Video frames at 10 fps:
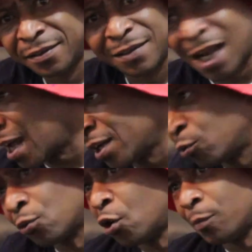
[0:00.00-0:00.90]
Not like a
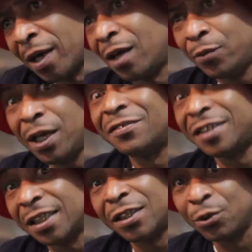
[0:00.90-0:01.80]
grown man. We have
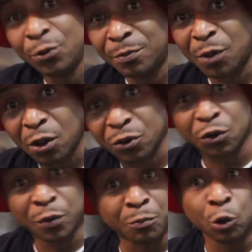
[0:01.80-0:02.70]
shit to do tomorrow,
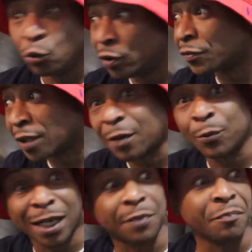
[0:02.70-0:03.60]
so we move different. Like
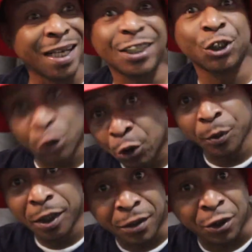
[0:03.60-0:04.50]
we gotta make sure
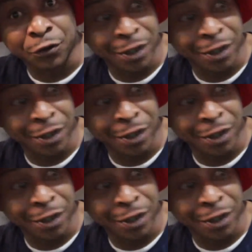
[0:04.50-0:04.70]
we get on.